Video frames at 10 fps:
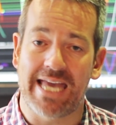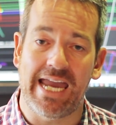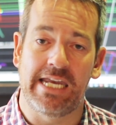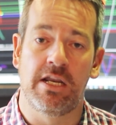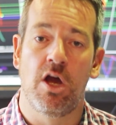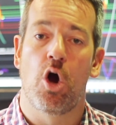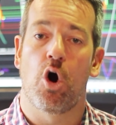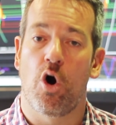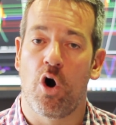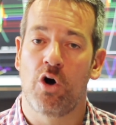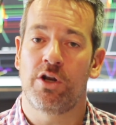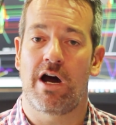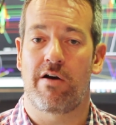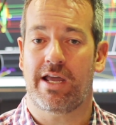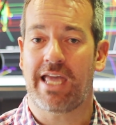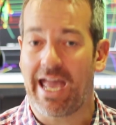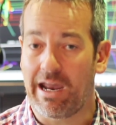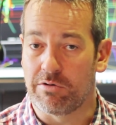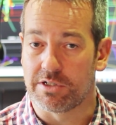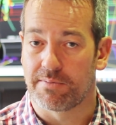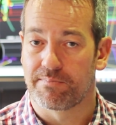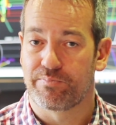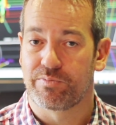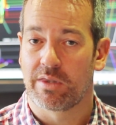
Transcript: gain on our account.